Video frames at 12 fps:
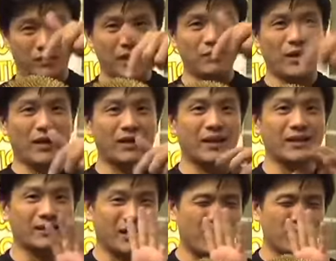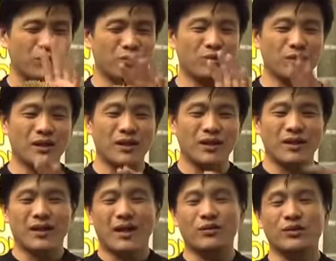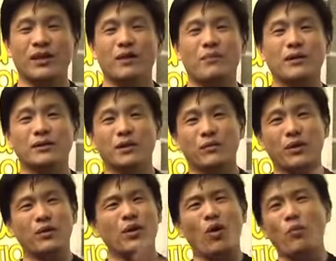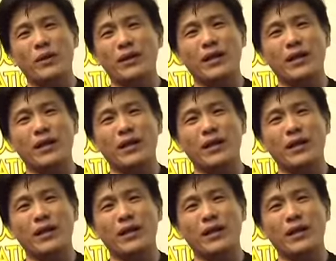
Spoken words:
just recognize how to tell Maoshan Wang. You open